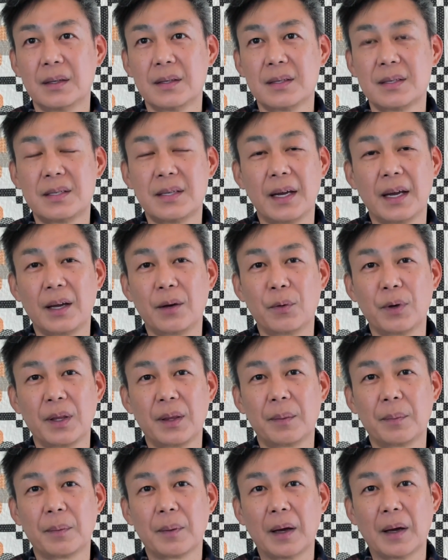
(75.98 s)
staying
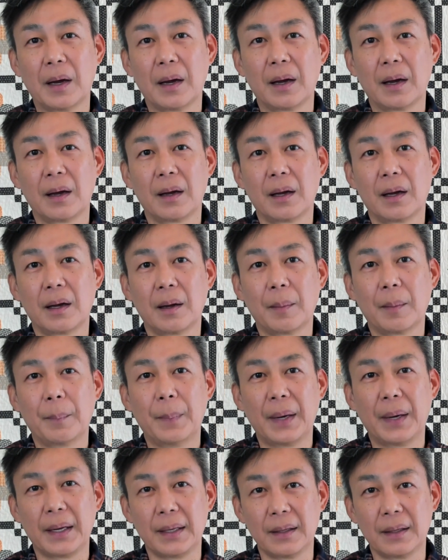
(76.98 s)
with
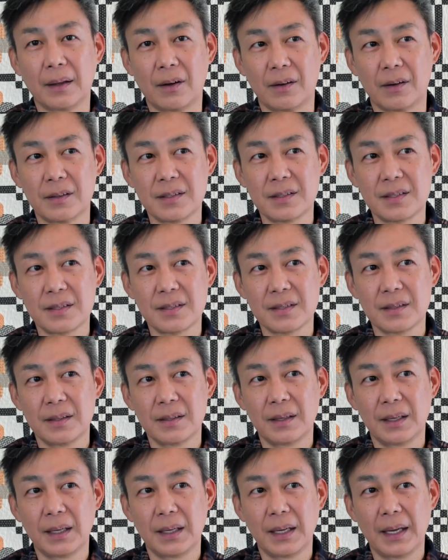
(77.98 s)
my in-laws,
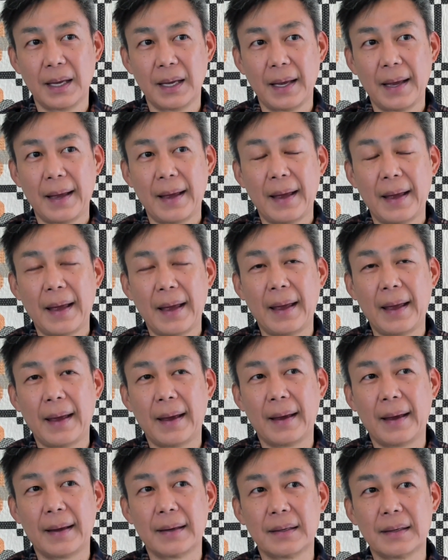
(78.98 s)

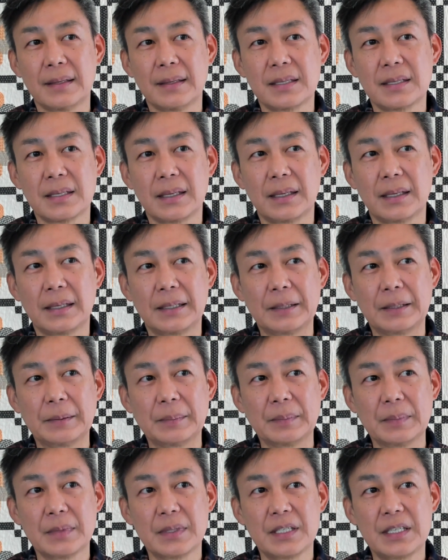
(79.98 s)
and
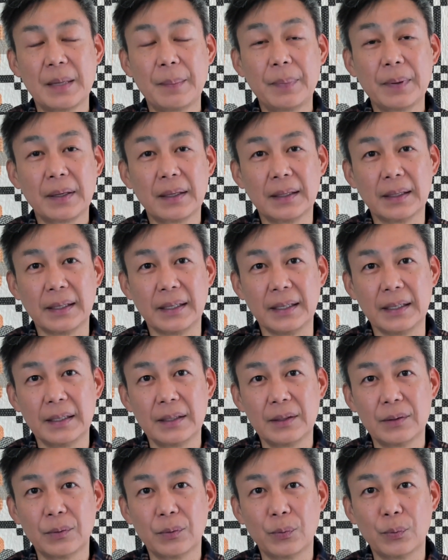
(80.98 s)

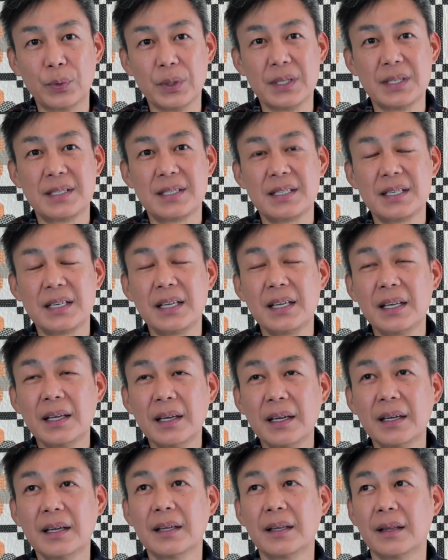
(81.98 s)
typically we
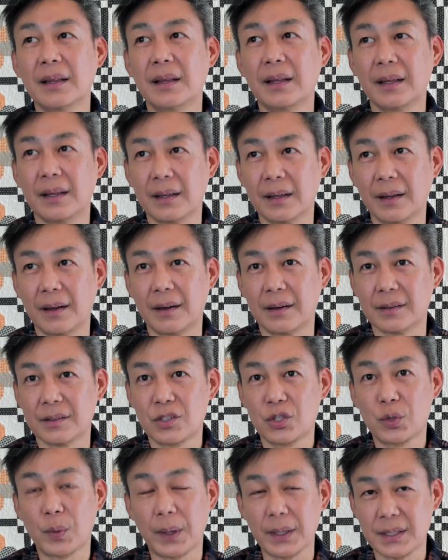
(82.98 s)
see the
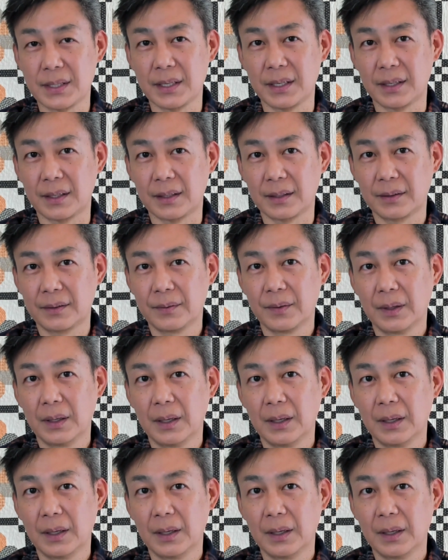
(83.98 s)
in-laws twice a year.